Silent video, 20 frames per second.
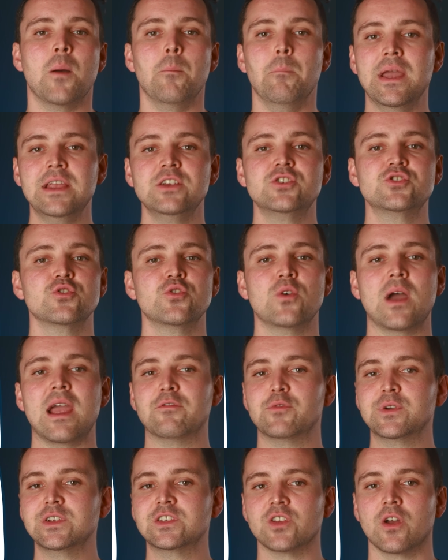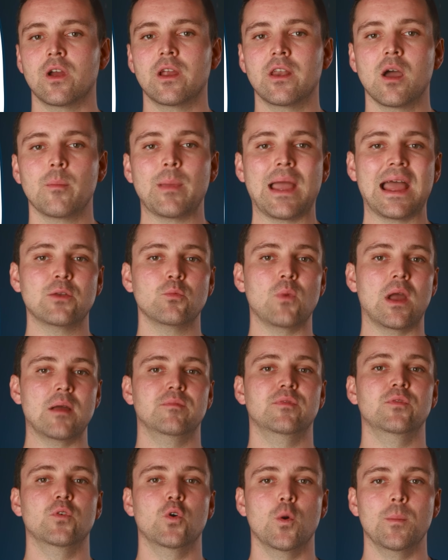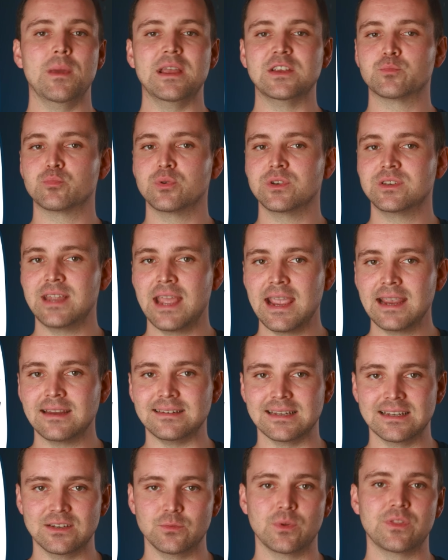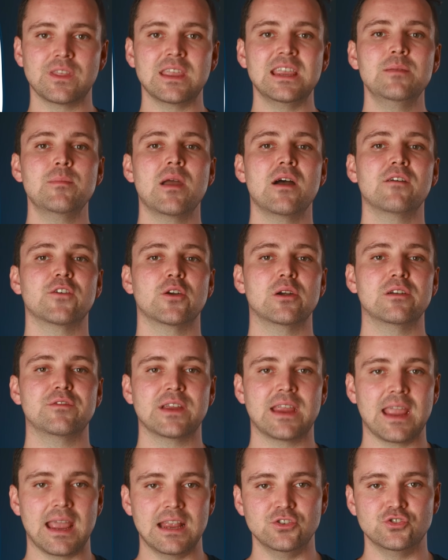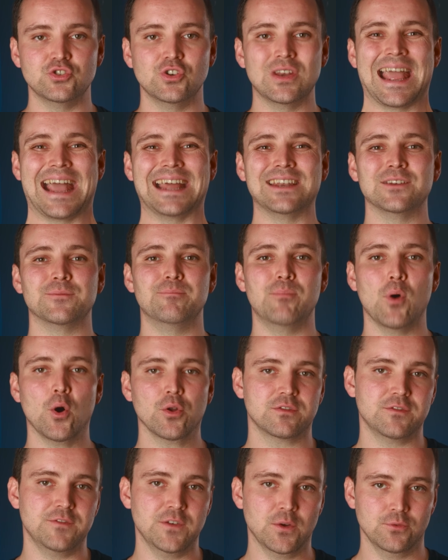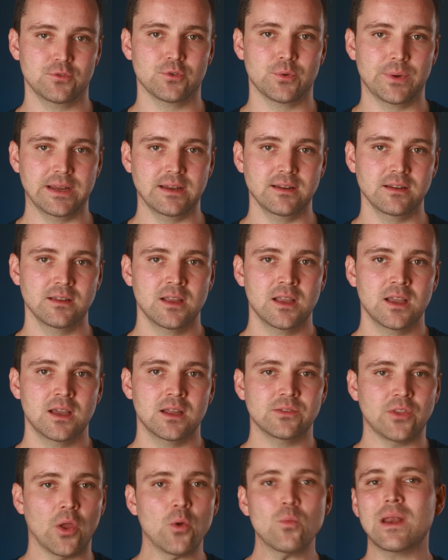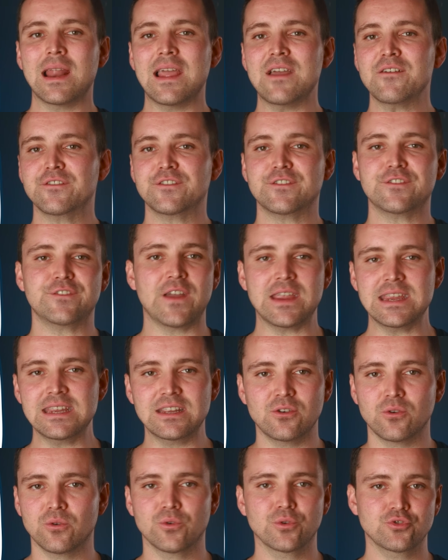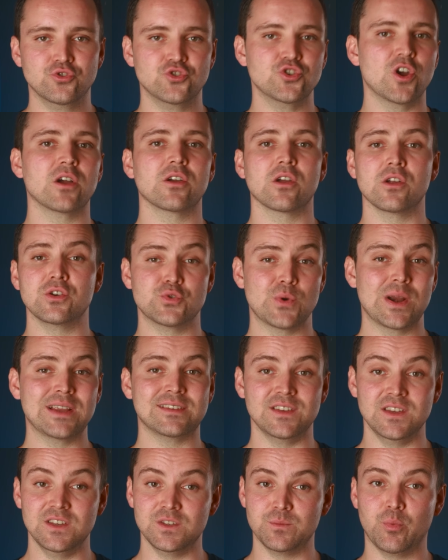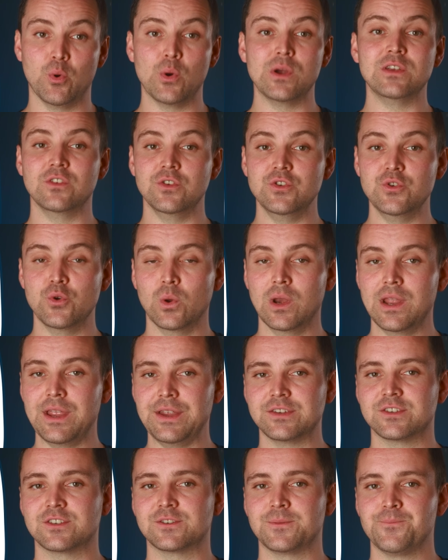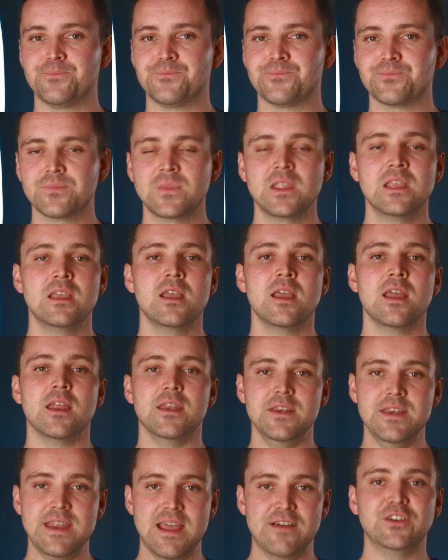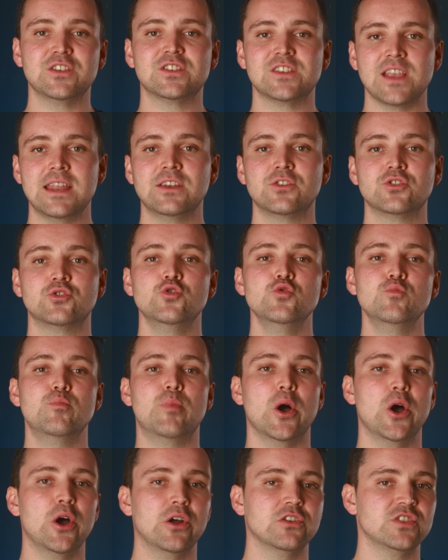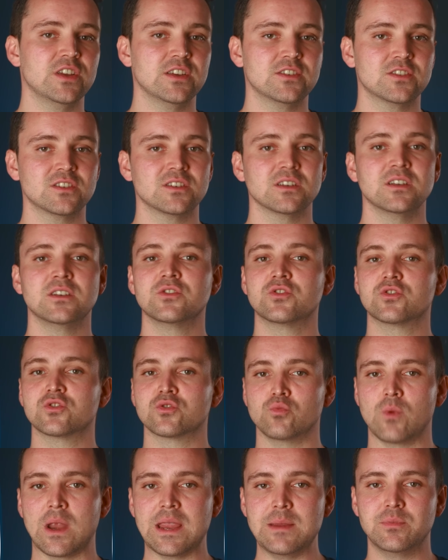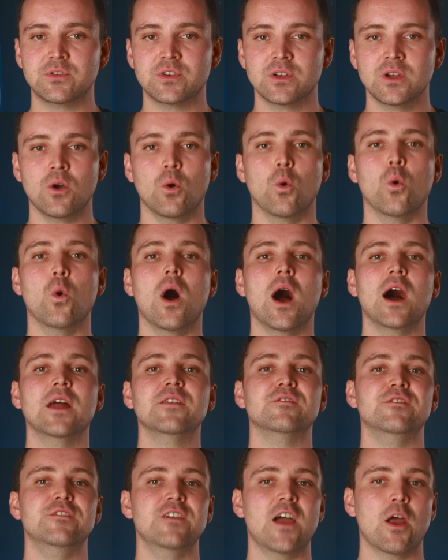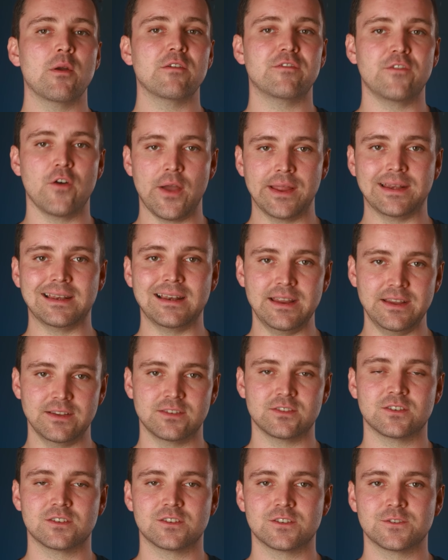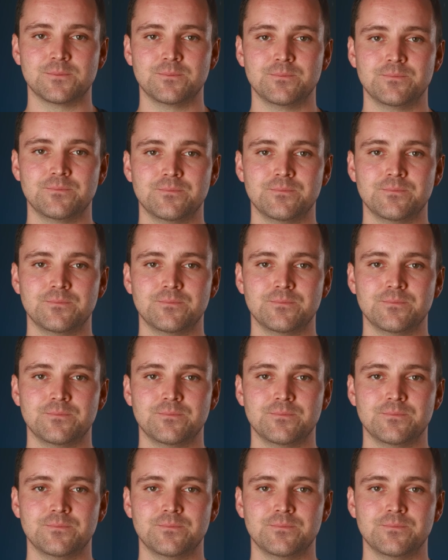Make sure every sign up and web form is protected with email verification and bot filtering. Don't let fake or junk addresses poison your list. Never send to purchased, scraped, or unverified lists.